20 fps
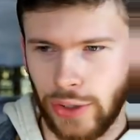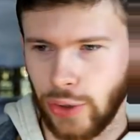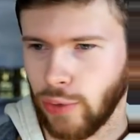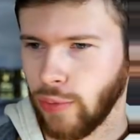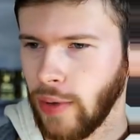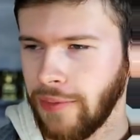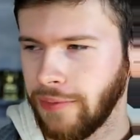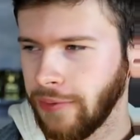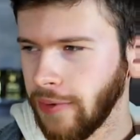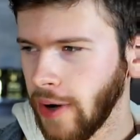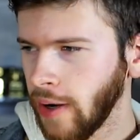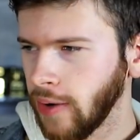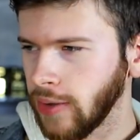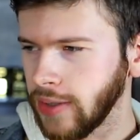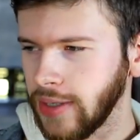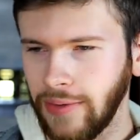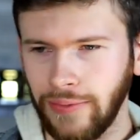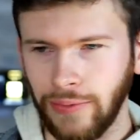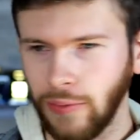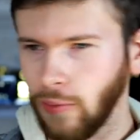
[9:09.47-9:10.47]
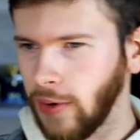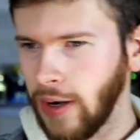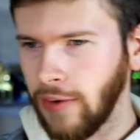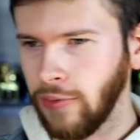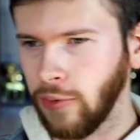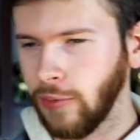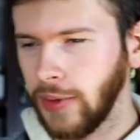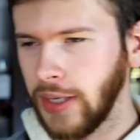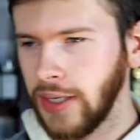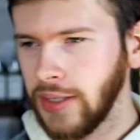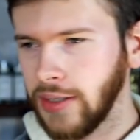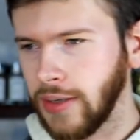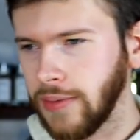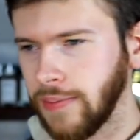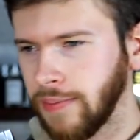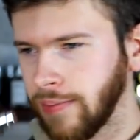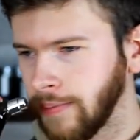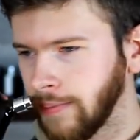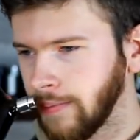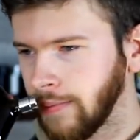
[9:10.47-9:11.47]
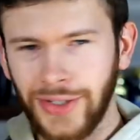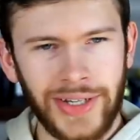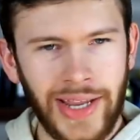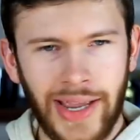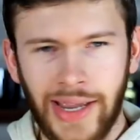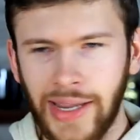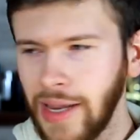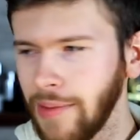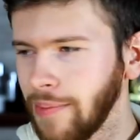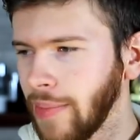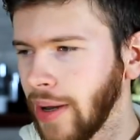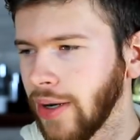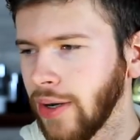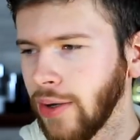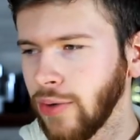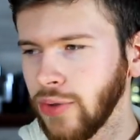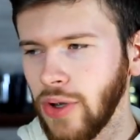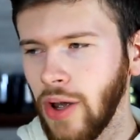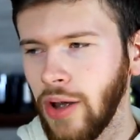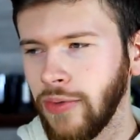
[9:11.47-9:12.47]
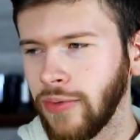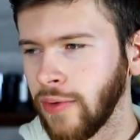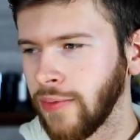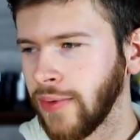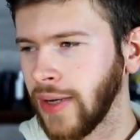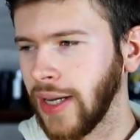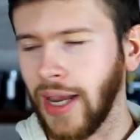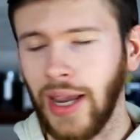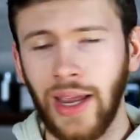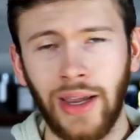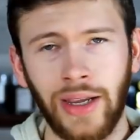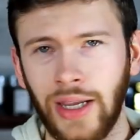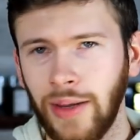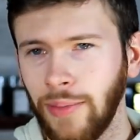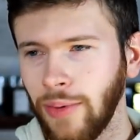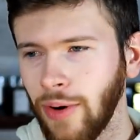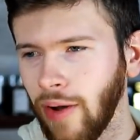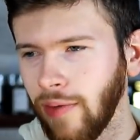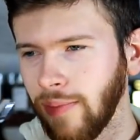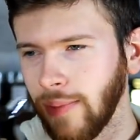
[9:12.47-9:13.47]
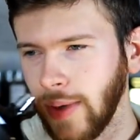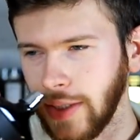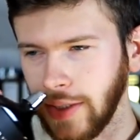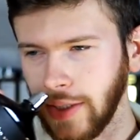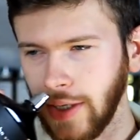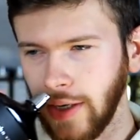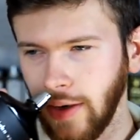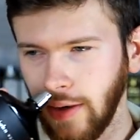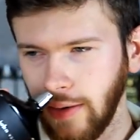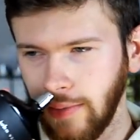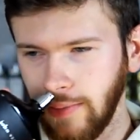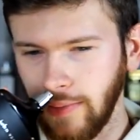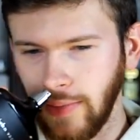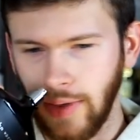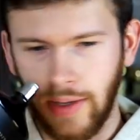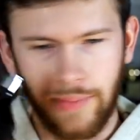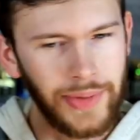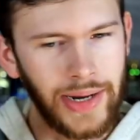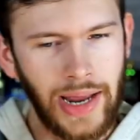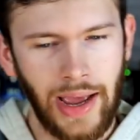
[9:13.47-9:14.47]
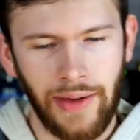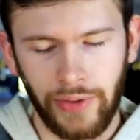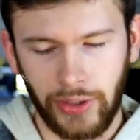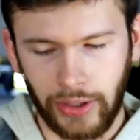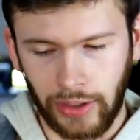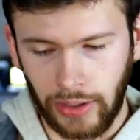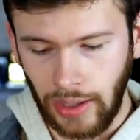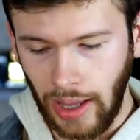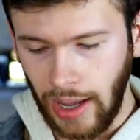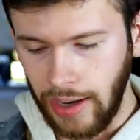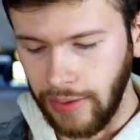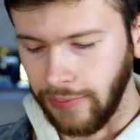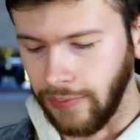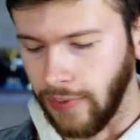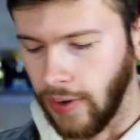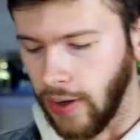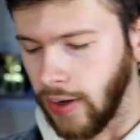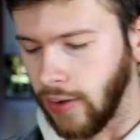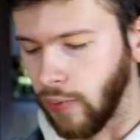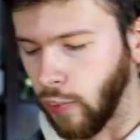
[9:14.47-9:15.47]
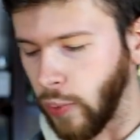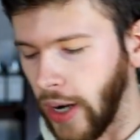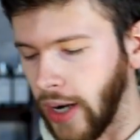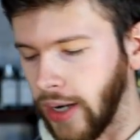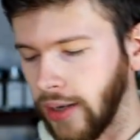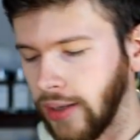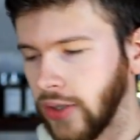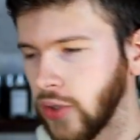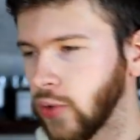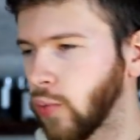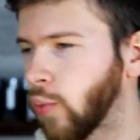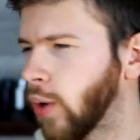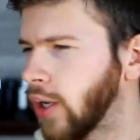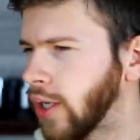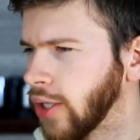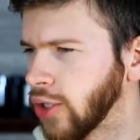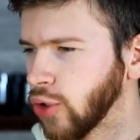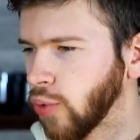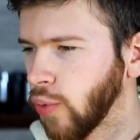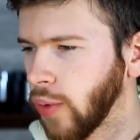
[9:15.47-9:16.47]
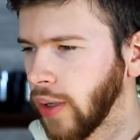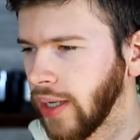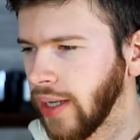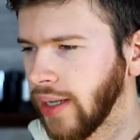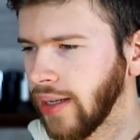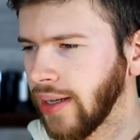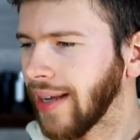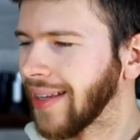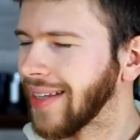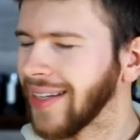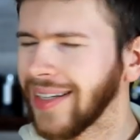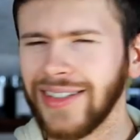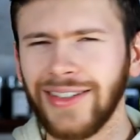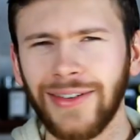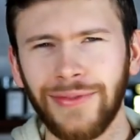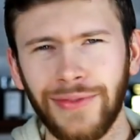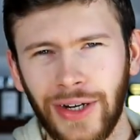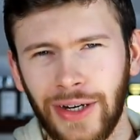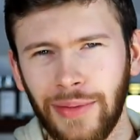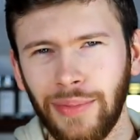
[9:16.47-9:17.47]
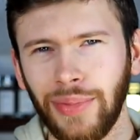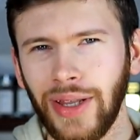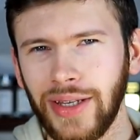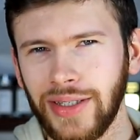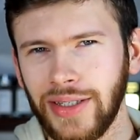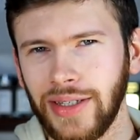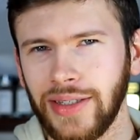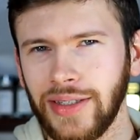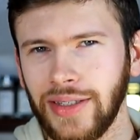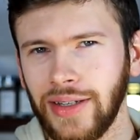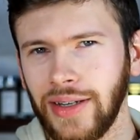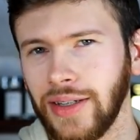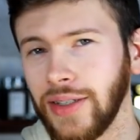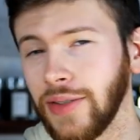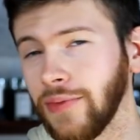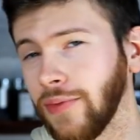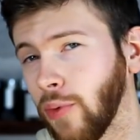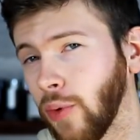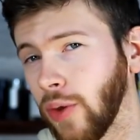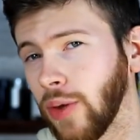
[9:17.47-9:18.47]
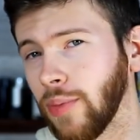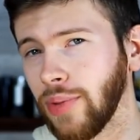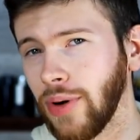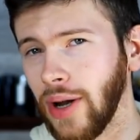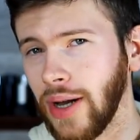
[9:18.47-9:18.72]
It's a great fragrance that for whatever reason, I just can't keep my nose off of and I can't keep it off my skin. Been having a lot of fun wearing this one, enjoying it. I think it's a very pleasant scent for the